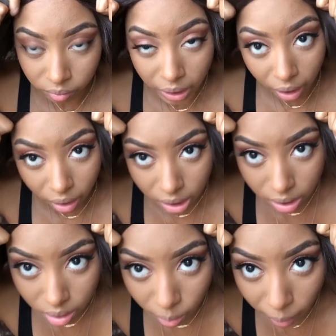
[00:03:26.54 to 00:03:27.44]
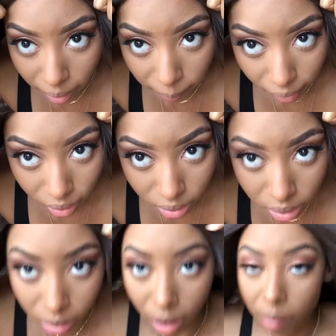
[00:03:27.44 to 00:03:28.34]
yeah, this is the white
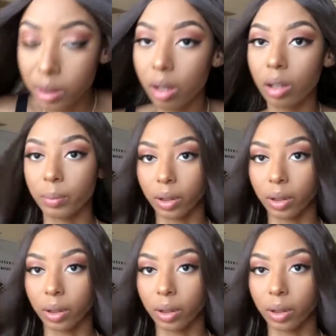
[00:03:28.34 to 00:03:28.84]
base that I was talking